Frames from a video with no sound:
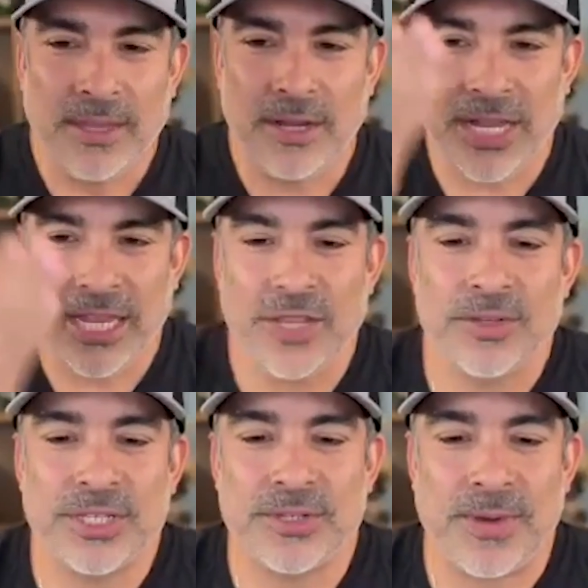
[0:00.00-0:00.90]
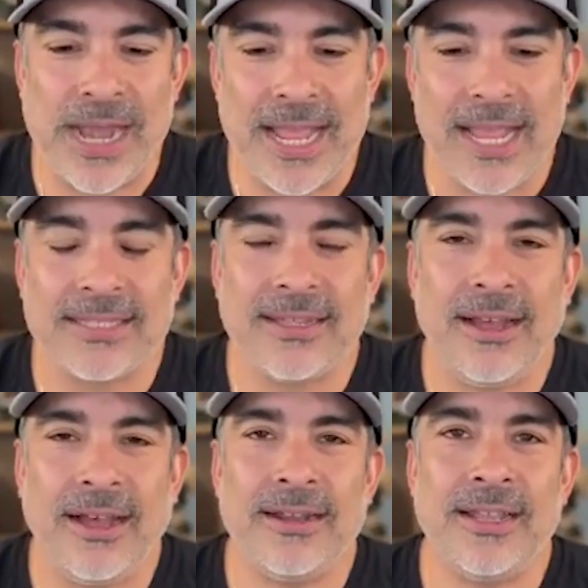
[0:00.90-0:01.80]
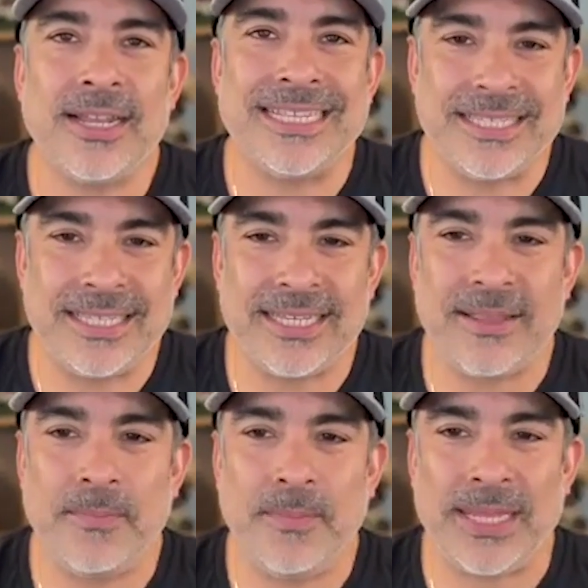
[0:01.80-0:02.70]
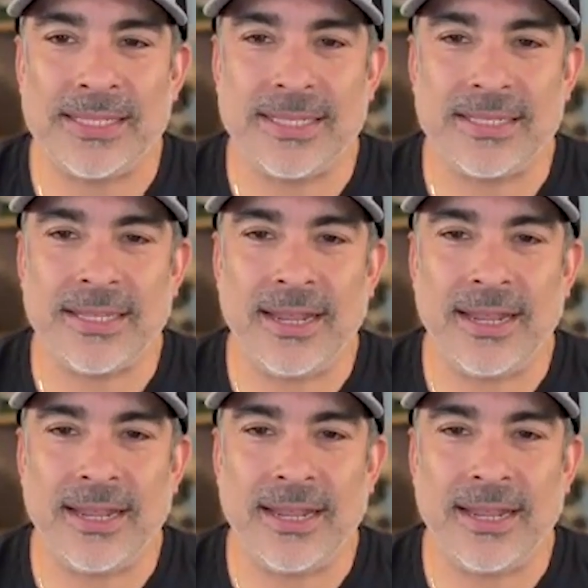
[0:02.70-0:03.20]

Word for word: you know he uses X on a consistent basis.